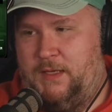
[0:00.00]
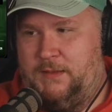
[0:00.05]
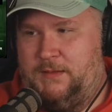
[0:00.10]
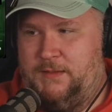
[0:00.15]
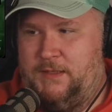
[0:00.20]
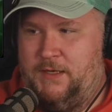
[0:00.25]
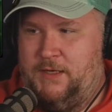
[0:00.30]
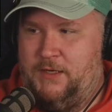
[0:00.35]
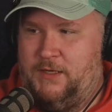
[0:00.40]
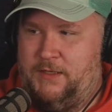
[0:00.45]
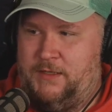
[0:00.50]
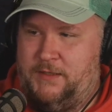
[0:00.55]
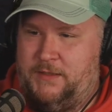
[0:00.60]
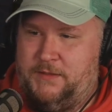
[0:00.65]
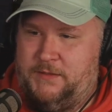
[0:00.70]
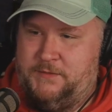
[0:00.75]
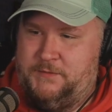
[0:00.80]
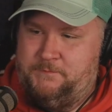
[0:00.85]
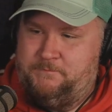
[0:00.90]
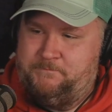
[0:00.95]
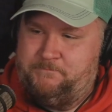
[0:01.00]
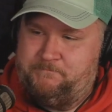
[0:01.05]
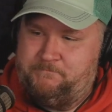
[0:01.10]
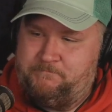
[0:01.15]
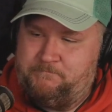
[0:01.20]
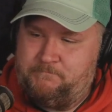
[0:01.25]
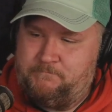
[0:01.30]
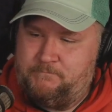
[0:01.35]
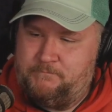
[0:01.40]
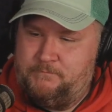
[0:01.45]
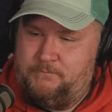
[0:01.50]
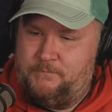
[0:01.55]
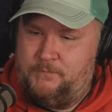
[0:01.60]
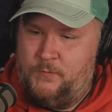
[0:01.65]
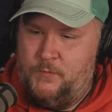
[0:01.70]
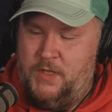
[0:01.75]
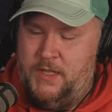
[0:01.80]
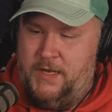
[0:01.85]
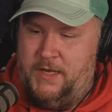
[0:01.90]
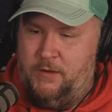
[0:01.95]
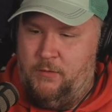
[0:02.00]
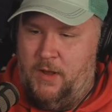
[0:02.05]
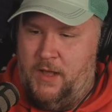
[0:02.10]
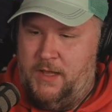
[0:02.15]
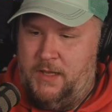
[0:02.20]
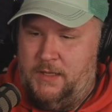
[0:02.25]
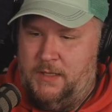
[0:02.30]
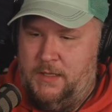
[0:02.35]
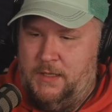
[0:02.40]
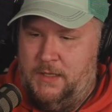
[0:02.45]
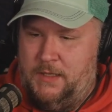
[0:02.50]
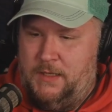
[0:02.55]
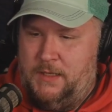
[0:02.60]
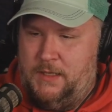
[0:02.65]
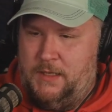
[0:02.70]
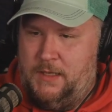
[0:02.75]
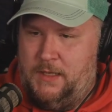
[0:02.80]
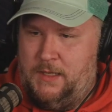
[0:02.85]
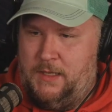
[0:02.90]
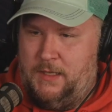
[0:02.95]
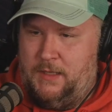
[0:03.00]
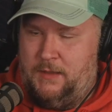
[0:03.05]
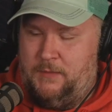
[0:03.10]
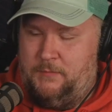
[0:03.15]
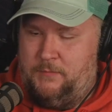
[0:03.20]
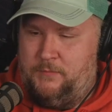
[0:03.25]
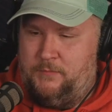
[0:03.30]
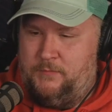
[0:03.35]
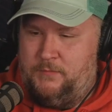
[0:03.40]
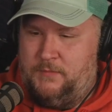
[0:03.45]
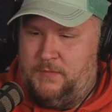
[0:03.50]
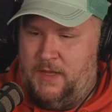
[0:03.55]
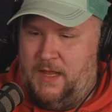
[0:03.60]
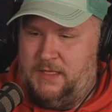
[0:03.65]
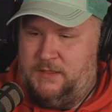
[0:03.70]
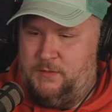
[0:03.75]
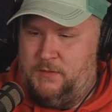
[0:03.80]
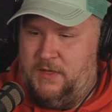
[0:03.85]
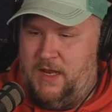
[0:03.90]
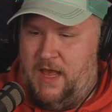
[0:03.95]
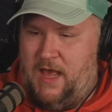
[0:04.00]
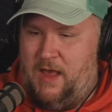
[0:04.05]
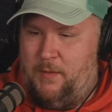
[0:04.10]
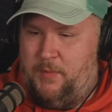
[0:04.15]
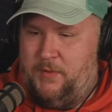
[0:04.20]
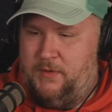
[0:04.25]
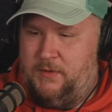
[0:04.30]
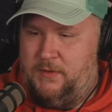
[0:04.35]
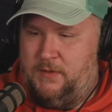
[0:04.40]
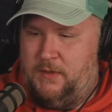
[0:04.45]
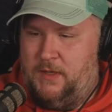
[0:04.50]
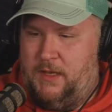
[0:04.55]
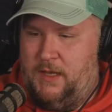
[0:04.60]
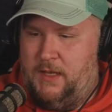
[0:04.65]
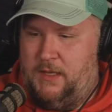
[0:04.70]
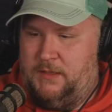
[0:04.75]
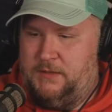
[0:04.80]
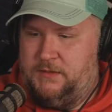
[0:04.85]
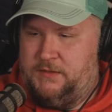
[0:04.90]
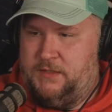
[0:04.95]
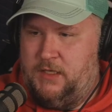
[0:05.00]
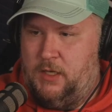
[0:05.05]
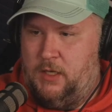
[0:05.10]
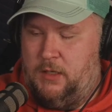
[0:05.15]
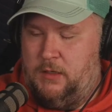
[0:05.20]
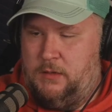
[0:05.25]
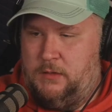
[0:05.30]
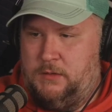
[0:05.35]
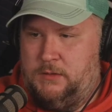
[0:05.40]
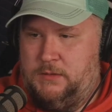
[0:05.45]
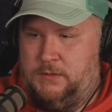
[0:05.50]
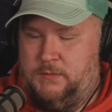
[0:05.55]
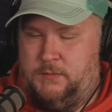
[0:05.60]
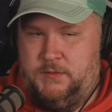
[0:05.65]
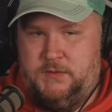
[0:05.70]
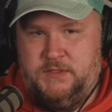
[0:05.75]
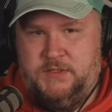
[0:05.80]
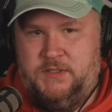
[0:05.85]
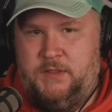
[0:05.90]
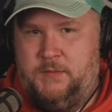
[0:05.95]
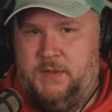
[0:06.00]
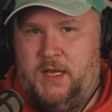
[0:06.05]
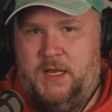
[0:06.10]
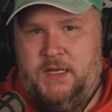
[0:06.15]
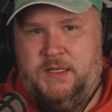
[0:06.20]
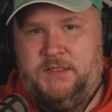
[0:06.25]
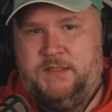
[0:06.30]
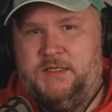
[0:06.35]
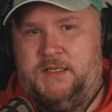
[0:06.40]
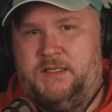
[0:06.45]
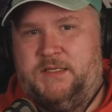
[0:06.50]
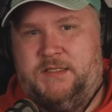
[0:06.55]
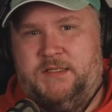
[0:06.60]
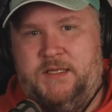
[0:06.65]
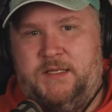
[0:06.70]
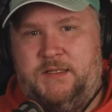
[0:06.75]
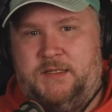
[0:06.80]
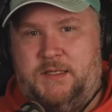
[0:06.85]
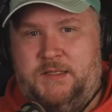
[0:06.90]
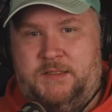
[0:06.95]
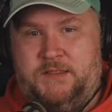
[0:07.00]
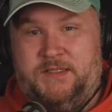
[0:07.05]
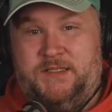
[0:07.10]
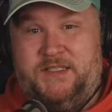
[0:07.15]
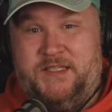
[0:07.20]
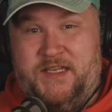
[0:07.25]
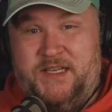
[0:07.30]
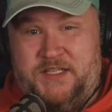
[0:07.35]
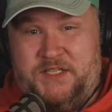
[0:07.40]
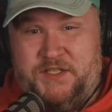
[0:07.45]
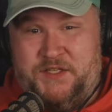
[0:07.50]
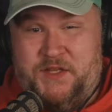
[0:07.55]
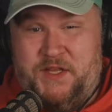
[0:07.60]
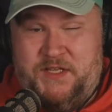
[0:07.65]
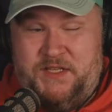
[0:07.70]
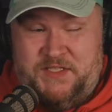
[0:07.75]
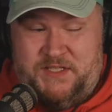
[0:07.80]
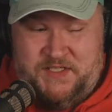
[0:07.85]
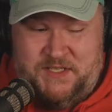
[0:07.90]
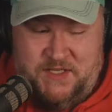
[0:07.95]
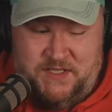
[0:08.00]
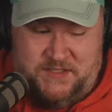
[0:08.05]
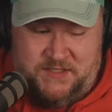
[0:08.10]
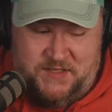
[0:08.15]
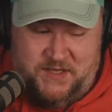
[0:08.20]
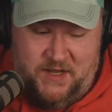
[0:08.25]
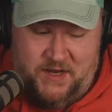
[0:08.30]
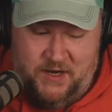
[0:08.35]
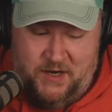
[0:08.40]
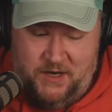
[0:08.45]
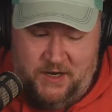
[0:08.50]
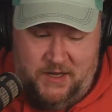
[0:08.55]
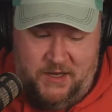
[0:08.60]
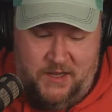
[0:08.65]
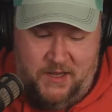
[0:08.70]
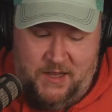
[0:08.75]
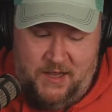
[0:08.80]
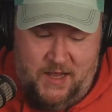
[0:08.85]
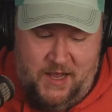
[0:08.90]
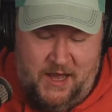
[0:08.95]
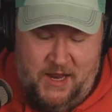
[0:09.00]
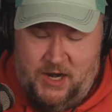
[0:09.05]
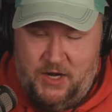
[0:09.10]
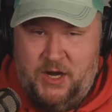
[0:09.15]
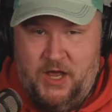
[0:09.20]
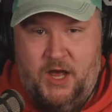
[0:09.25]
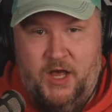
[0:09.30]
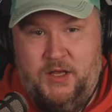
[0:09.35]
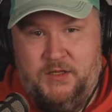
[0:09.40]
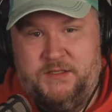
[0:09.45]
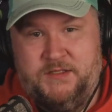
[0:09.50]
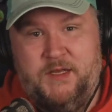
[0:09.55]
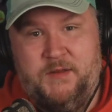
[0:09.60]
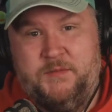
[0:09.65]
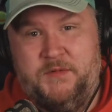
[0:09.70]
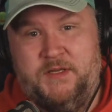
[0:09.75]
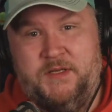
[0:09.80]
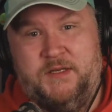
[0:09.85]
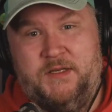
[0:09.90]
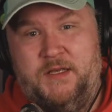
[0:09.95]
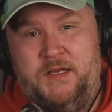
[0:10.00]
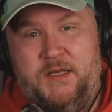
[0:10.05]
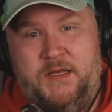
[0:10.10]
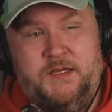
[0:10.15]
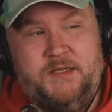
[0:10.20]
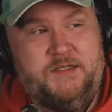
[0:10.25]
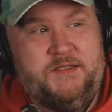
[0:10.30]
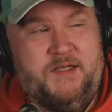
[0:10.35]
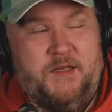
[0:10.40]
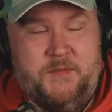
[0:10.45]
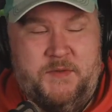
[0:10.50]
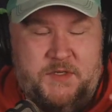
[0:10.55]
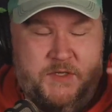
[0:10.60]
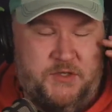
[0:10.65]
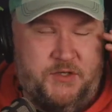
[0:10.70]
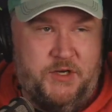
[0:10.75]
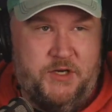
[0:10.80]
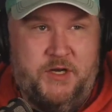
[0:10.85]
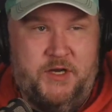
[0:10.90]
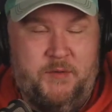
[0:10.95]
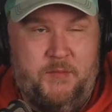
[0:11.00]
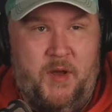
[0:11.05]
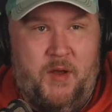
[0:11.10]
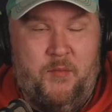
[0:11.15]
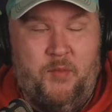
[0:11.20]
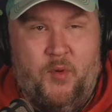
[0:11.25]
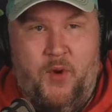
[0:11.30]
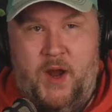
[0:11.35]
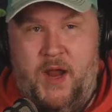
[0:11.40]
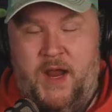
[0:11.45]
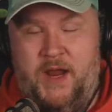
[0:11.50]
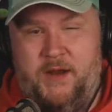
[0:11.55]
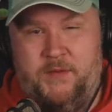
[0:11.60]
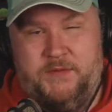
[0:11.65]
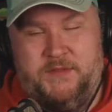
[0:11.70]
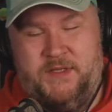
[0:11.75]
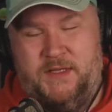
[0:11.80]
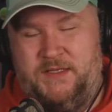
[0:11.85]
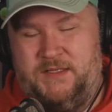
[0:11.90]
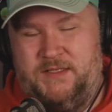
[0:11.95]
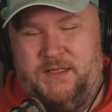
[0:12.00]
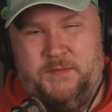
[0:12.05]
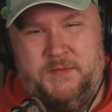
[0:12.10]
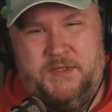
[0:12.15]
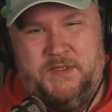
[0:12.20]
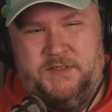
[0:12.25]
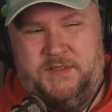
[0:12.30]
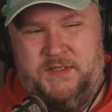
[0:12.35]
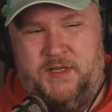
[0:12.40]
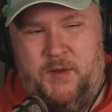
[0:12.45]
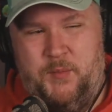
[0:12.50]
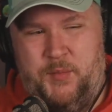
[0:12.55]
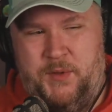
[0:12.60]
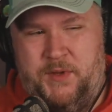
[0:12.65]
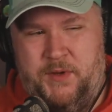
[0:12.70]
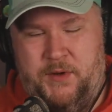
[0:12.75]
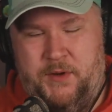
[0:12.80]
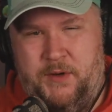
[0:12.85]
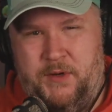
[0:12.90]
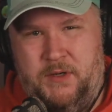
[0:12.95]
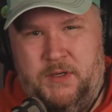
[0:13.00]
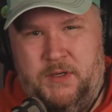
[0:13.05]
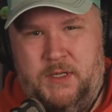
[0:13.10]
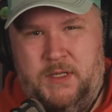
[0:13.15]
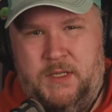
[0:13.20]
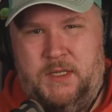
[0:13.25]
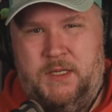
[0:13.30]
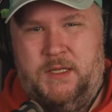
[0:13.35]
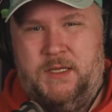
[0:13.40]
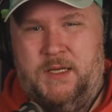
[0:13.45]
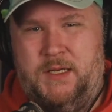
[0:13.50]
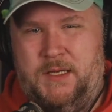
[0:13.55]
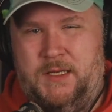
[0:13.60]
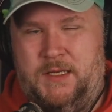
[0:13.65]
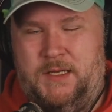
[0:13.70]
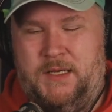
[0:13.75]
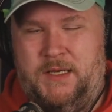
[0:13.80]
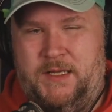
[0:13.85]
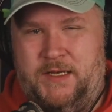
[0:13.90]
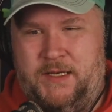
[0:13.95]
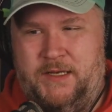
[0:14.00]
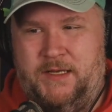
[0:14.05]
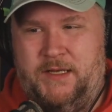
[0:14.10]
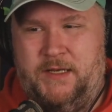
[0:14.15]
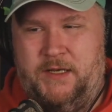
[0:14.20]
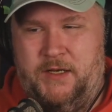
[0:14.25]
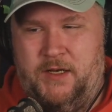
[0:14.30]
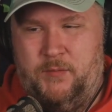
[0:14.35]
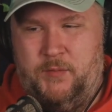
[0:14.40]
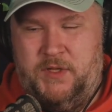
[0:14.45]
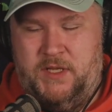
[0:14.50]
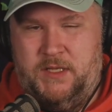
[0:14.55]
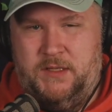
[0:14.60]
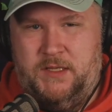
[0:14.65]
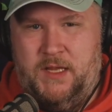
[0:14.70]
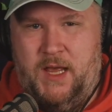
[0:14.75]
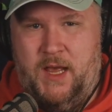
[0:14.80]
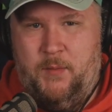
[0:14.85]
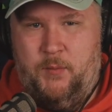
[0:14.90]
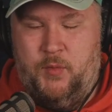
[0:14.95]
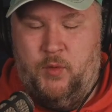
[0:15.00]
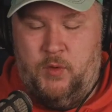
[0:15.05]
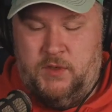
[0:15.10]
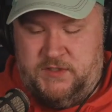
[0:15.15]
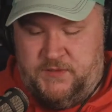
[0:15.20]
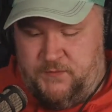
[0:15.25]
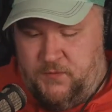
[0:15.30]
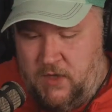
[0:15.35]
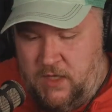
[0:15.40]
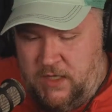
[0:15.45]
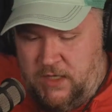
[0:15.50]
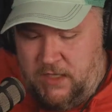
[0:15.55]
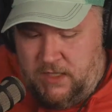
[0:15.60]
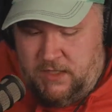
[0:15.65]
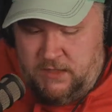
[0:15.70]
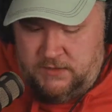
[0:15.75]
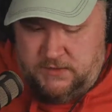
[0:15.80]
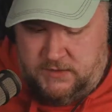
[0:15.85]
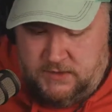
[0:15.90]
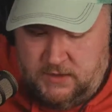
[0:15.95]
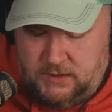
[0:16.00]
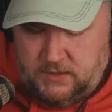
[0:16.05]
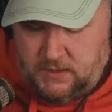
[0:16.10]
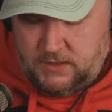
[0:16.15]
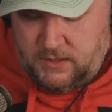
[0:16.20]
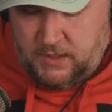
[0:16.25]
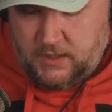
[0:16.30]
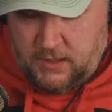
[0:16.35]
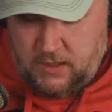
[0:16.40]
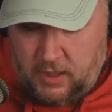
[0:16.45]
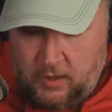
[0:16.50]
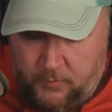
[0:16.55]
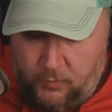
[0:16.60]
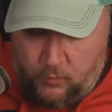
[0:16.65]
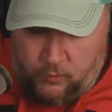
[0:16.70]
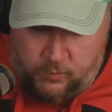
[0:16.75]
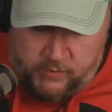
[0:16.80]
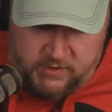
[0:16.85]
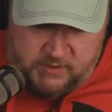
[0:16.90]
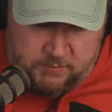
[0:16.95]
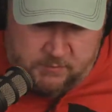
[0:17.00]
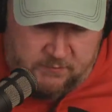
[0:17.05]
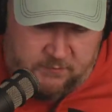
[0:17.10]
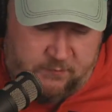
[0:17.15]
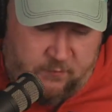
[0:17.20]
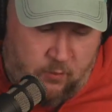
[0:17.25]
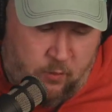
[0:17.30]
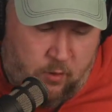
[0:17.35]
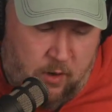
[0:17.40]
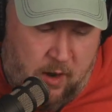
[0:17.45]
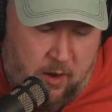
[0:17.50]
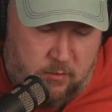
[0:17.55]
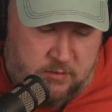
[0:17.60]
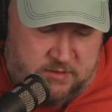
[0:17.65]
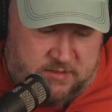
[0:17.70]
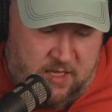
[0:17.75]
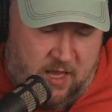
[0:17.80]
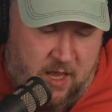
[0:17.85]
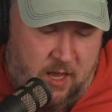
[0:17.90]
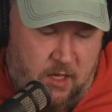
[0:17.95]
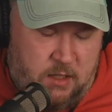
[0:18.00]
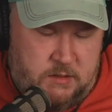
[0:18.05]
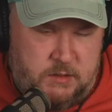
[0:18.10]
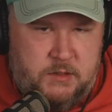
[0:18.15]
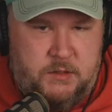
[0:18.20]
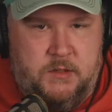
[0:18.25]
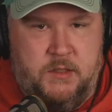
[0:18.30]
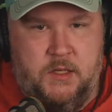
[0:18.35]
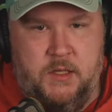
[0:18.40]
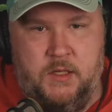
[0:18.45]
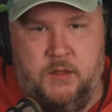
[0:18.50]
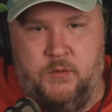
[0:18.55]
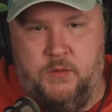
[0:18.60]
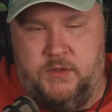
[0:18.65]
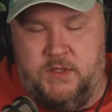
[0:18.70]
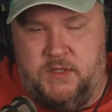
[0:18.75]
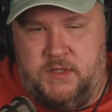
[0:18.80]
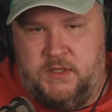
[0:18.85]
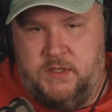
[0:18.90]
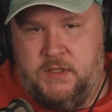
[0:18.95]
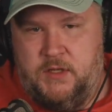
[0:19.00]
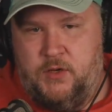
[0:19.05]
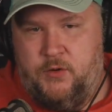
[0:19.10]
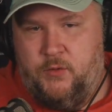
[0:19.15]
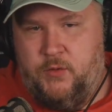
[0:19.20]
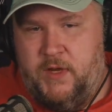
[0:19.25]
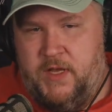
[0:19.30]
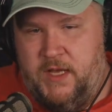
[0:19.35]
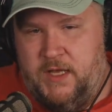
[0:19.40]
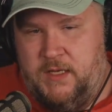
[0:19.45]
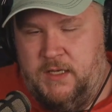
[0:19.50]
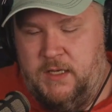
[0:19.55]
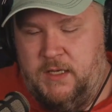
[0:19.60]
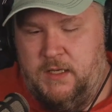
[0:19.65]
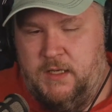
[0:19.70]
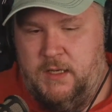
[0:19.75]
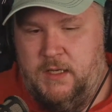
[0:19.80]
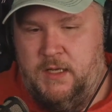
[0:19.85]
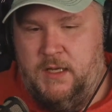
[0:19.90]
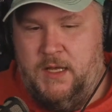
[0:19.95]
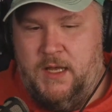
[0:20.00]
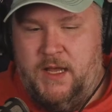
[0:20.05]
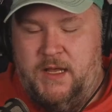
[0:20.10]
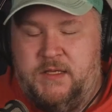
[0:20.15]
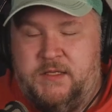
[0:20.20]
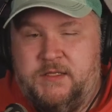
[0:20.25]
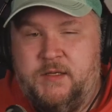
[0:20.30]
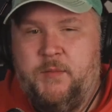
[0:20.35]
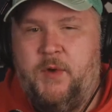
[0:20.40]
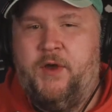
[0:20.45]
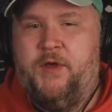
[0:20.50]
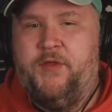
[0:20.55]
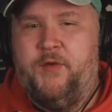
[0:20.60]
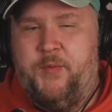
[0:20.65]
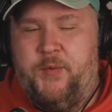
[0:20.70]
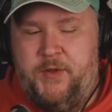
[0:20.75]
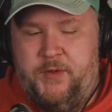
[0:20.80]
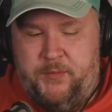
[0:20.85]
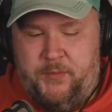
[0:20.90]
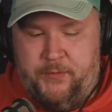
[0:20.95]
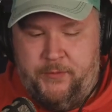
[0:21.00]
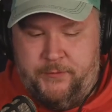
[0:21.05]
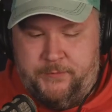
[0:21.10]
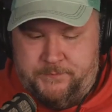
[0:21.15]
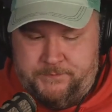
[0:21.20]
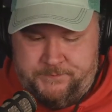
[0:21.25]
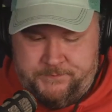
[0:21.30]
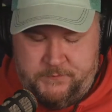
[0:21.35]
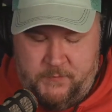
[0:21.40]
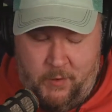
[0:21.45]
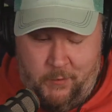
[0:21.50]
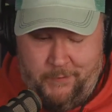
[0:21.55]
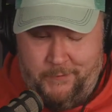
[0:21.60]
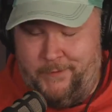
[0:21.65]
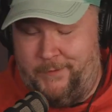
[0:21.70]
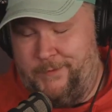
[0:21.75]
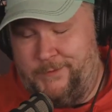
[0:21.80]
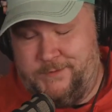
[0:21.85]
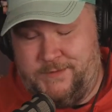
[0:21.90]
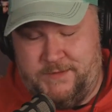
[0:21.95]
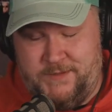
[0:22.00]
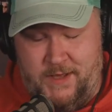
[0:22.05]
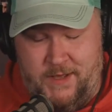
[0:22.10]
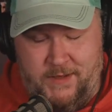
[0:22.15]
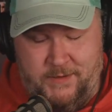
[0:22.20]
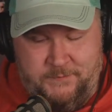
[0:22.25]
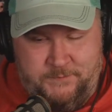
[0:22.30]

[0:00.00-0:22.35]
There he is anyway, um, that's what happened, and so it was some kind of sixth sense, sixth sense there. I don't know something something triggered in my brain. It was like something's up here, uh, and it ended up being that. But what's funny is a couple weeks before I was out uh, with Corinne and some other people. I won't go into that.